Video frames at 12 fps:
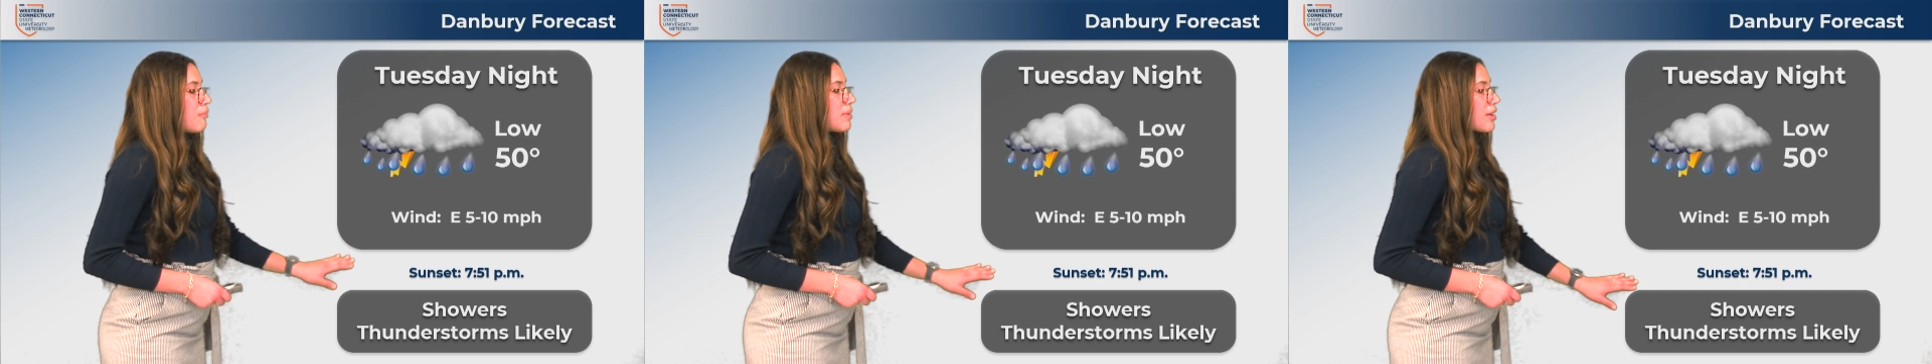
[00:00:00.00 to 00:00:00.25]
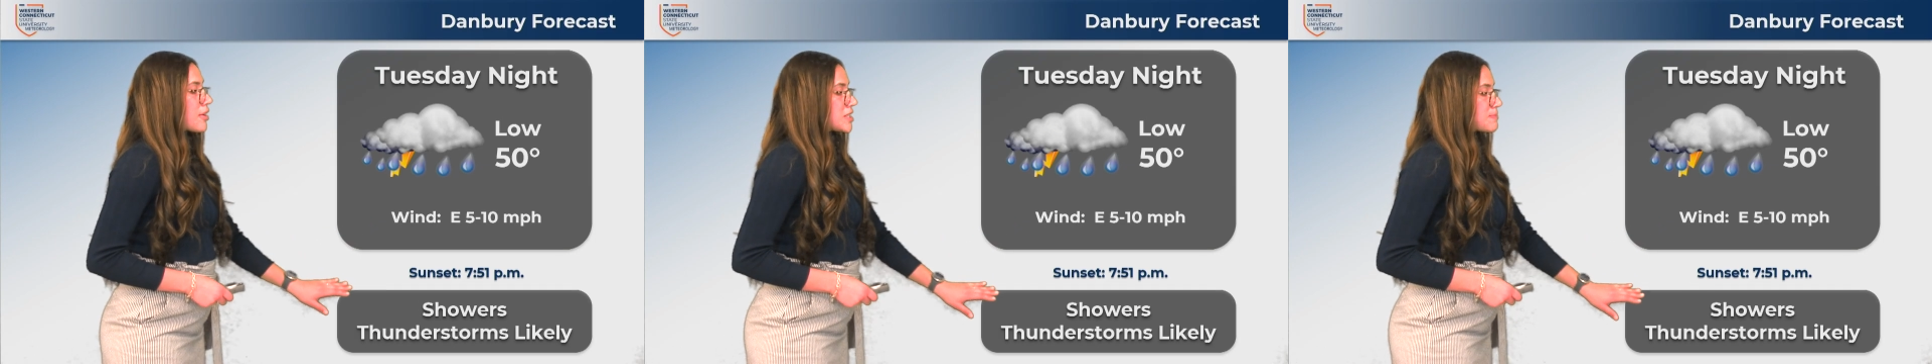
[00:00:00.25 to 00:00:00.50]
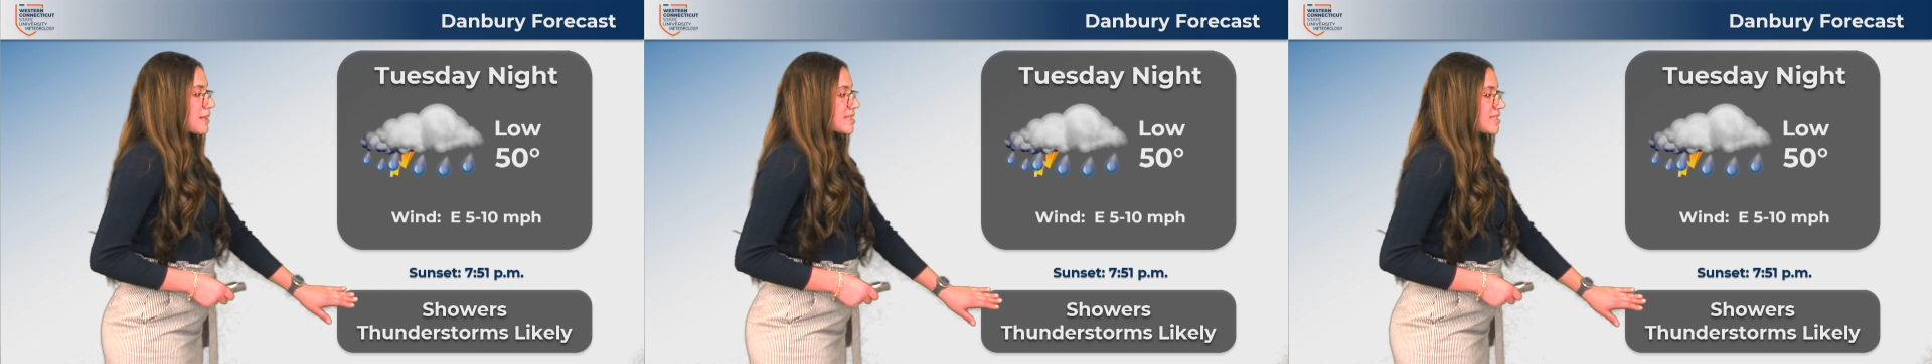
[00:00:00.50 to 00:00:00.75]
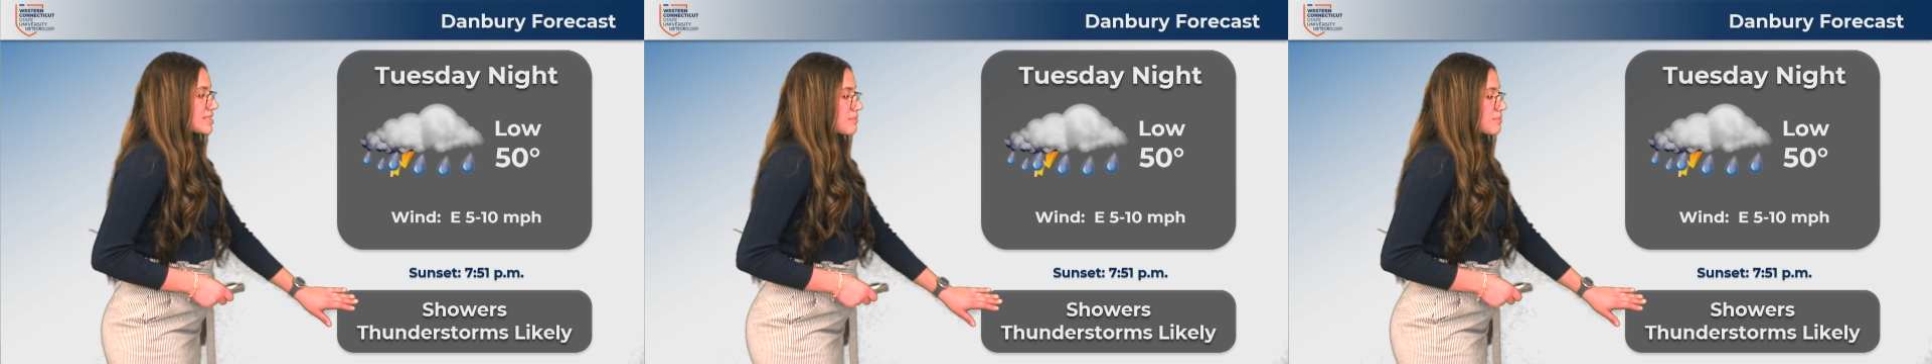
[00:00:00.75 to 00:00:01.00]
We are
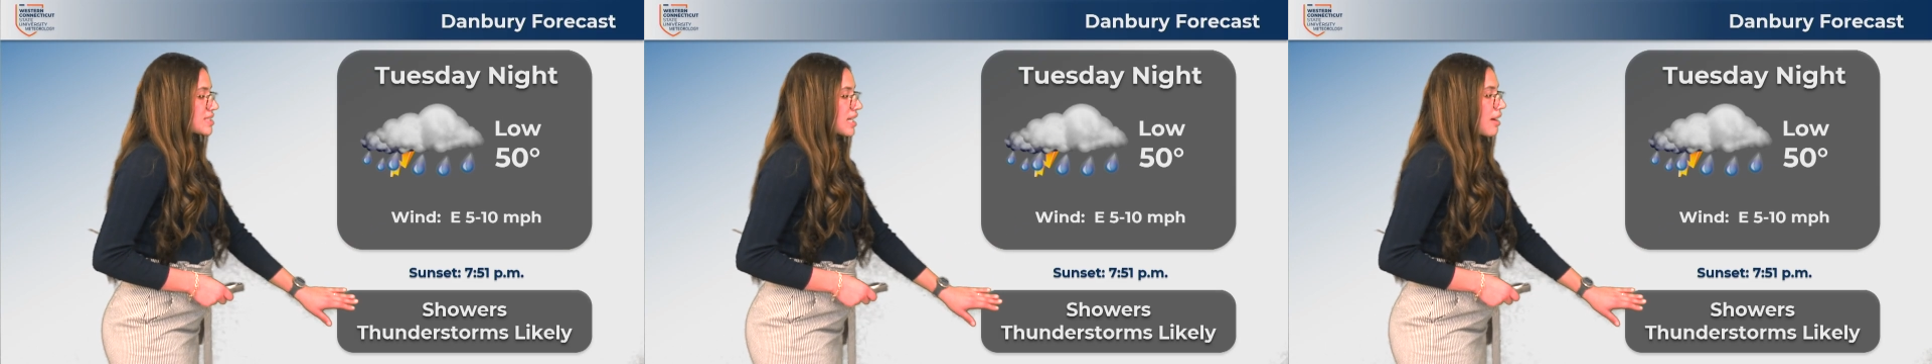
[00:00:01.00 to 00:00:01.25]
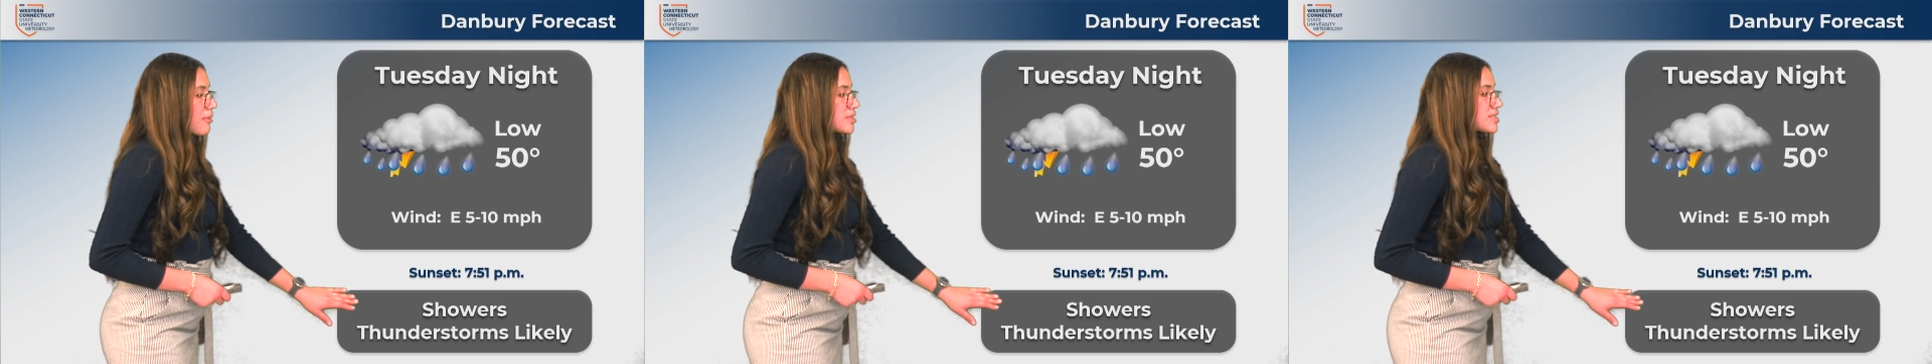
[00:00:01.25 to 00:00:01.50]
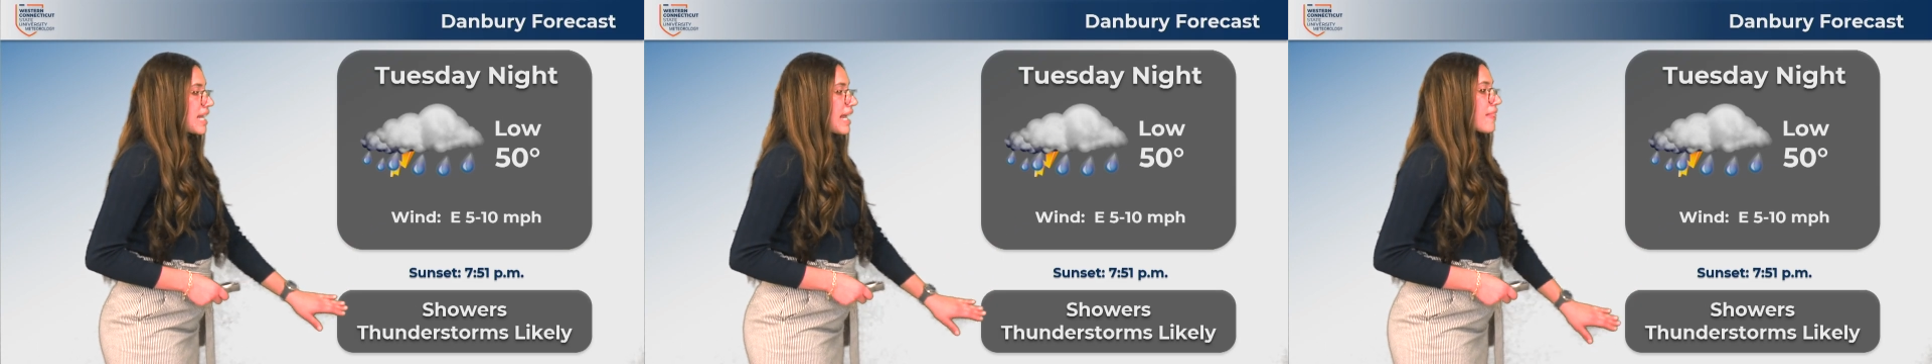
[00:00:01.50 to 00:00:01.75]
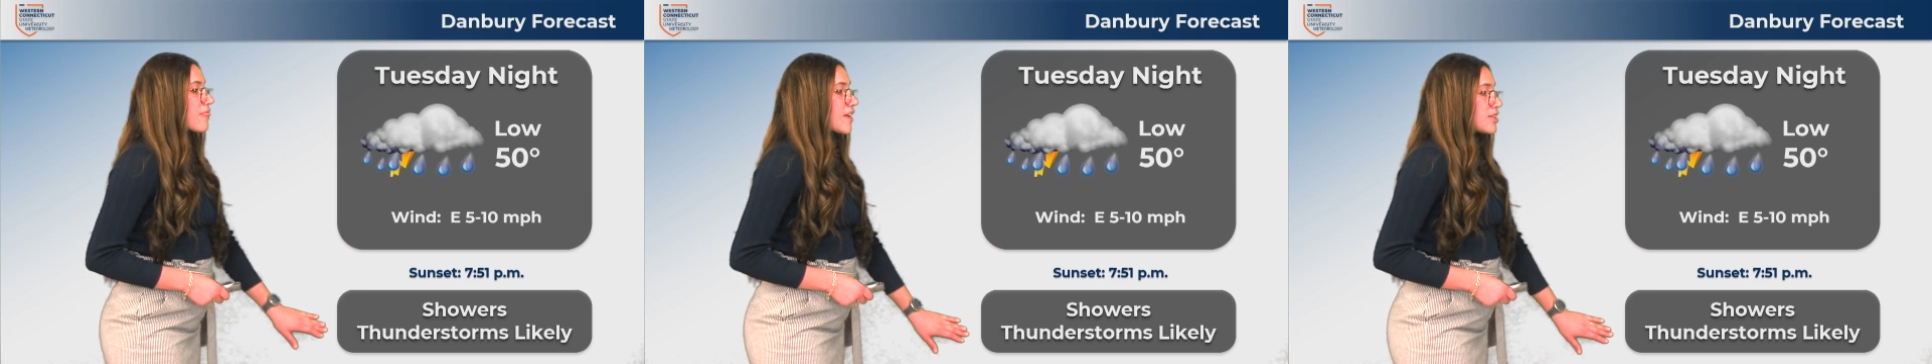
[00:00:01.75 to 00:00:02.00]
expecting some showers
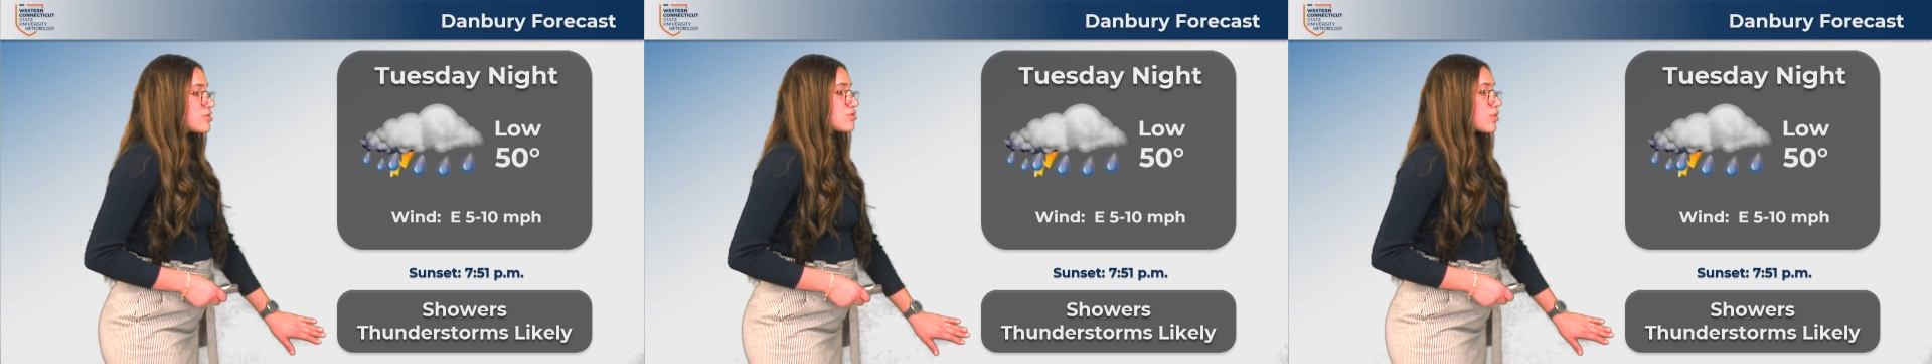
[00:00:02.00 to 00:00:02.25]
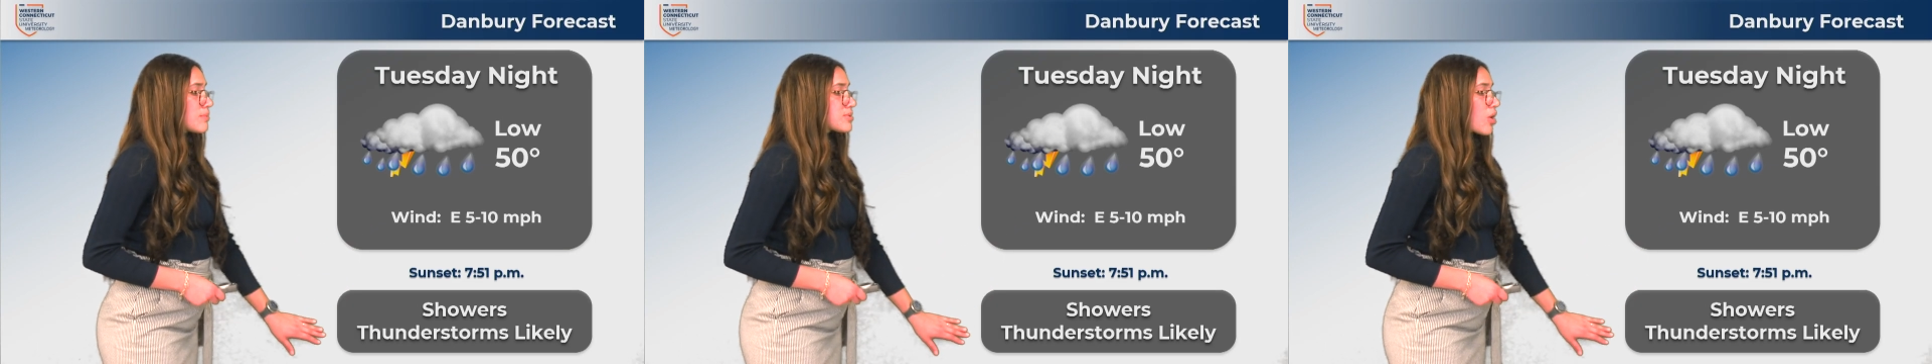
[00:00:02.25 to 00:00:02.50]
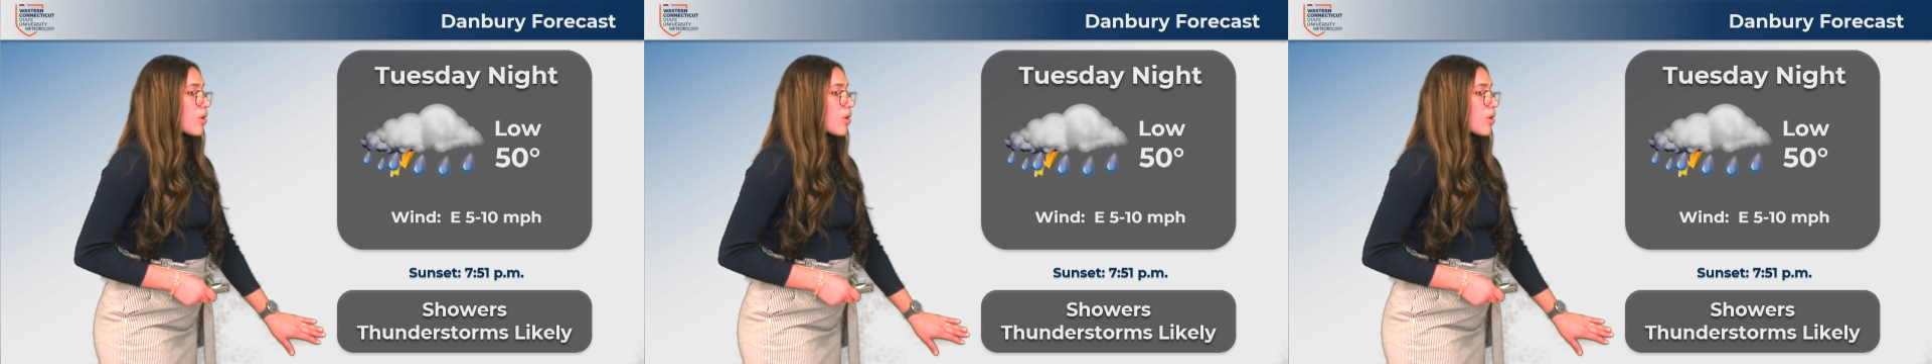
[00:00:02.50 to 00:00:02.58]
and thunderstorms